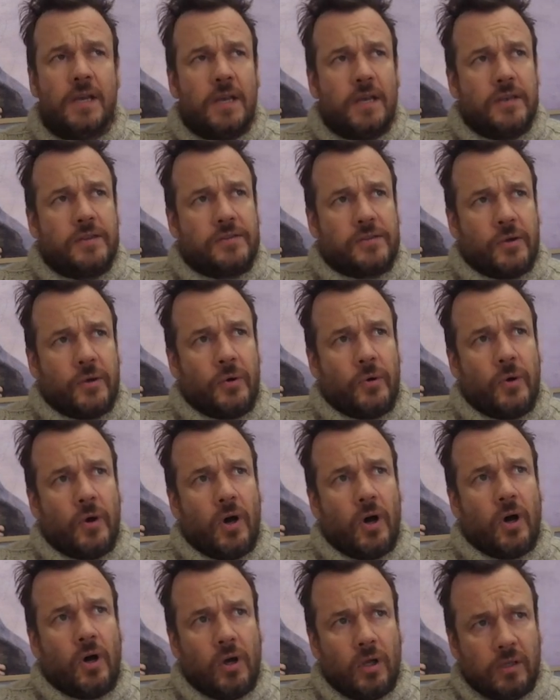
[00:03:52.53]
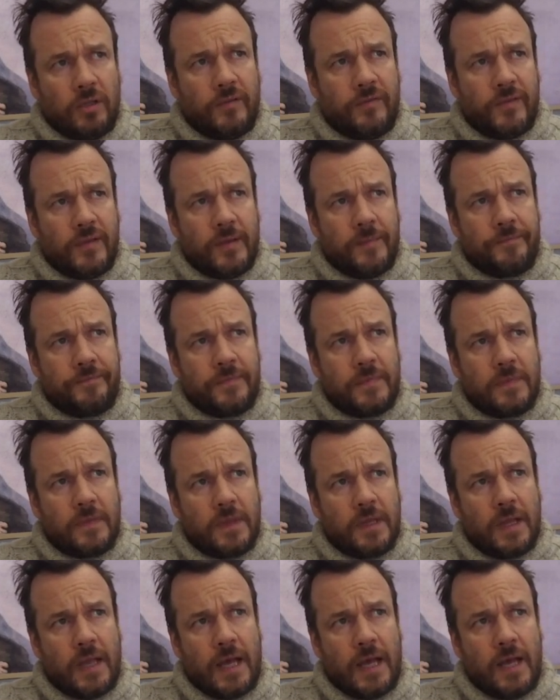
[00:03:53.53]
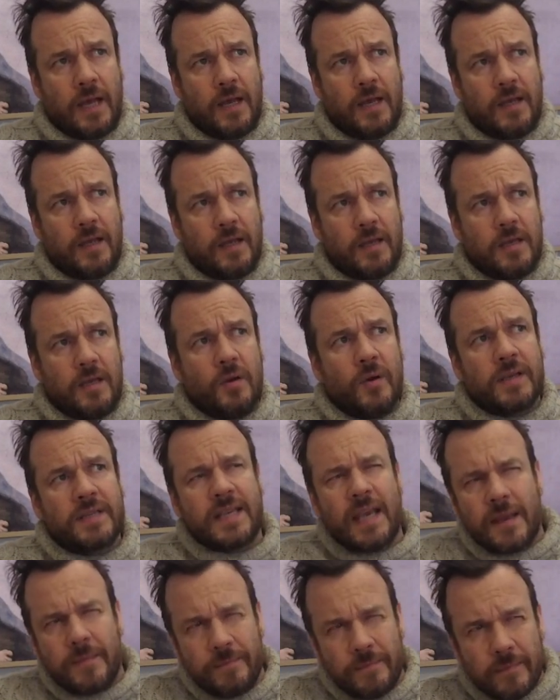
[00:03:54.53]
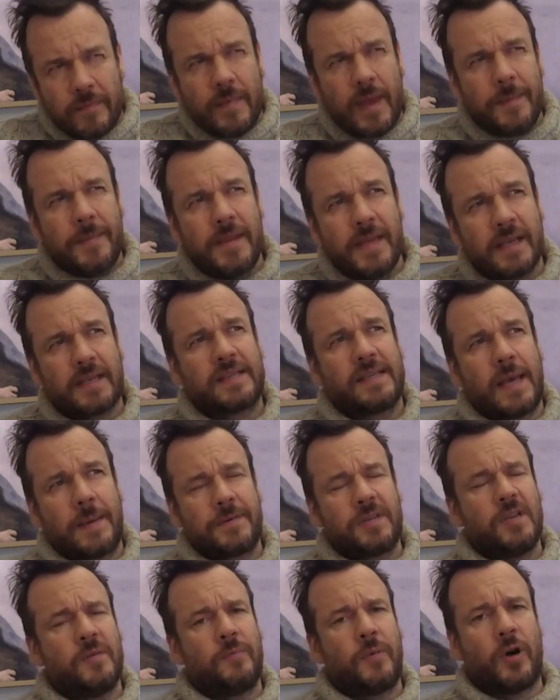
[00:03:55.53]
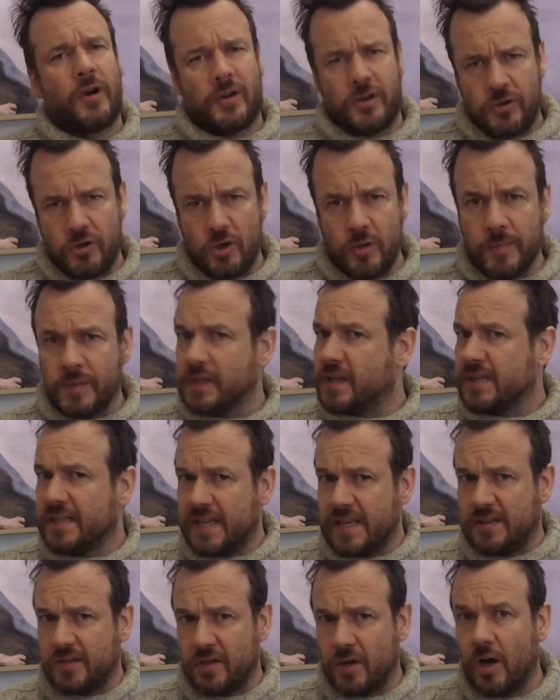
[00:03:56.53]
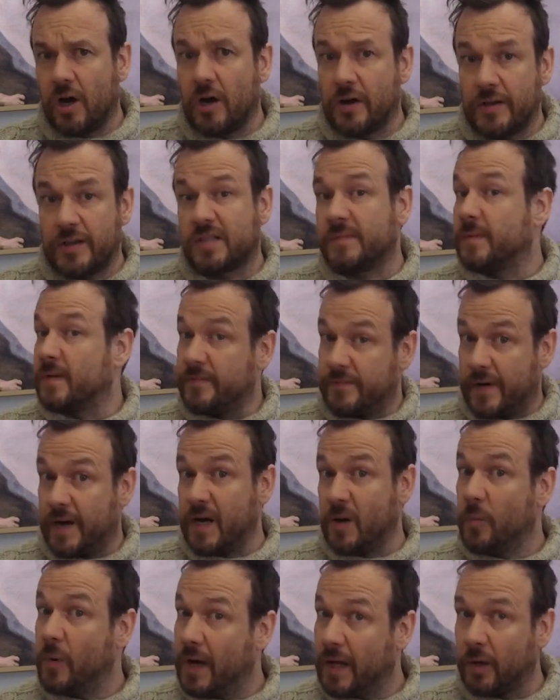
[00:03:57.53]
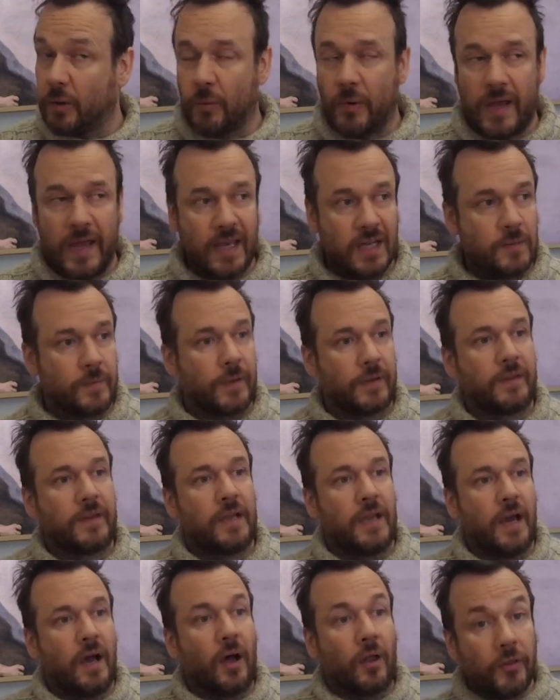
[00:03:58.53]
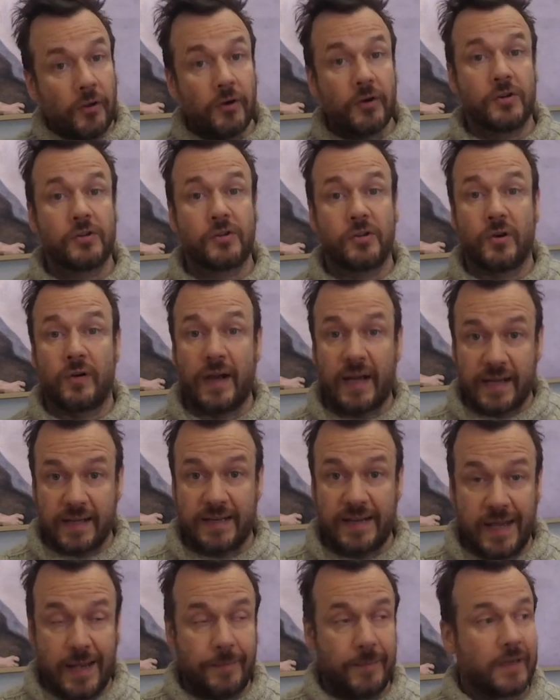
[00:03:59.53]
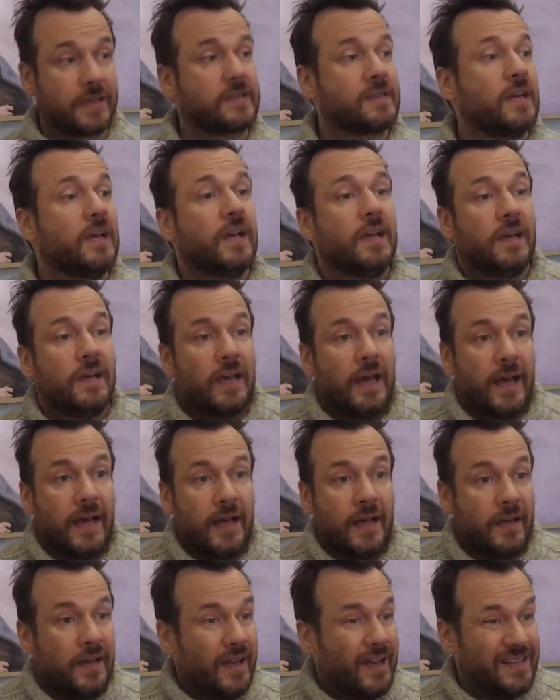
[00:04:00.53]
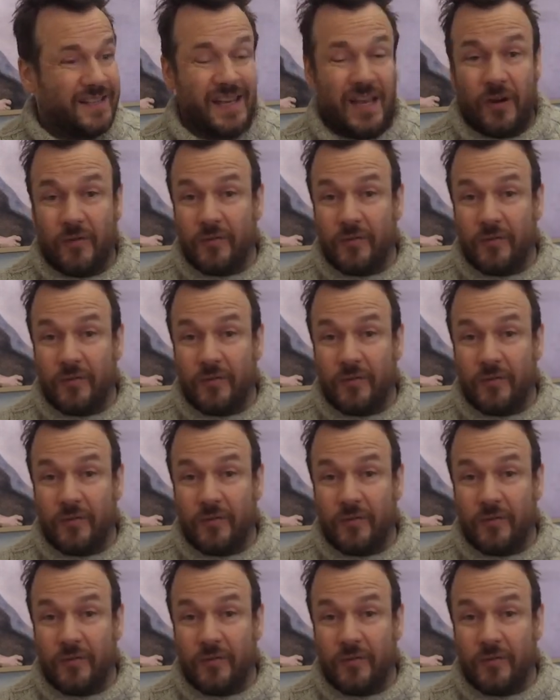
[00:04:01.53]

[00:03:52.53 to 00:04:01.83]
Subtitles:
So all of them, you know, say maybe the exception of Bart Newman, because he's an artist, but he's very well read, but the others who are academics, say, are